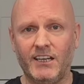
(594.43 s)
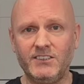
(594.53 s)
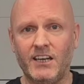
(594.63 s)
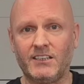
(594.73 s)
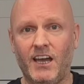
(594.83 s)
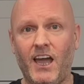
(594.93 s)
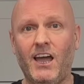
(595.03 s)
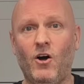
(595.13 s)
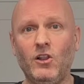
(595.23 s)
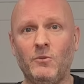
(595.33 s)
Take
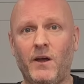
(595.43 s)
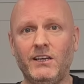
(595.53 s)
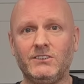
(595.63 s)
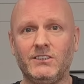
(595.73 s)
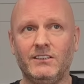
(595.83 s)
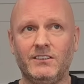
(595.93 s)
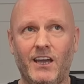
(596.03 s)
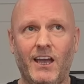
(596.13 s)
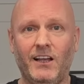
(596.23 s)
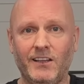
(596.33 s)
care, all the best, and
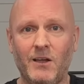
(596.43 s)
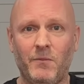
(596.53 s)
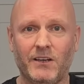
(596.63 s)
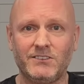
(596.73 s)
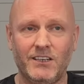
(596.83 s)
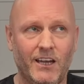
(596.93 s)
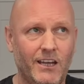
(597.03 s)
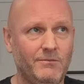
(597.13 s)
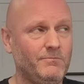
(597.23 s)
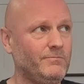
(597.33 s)
I'll get back to
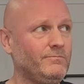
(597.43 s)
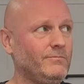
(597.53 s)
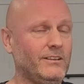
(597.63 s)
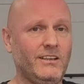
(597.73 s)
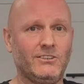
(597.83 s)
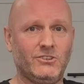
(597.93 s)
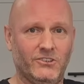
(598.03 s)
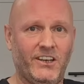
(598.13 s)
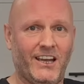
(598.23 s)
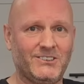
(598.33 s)
you. I'll catch you on
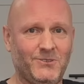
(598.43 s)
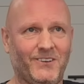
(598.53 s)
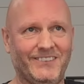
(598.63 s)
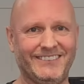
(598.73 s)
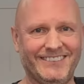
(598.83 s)
the next one.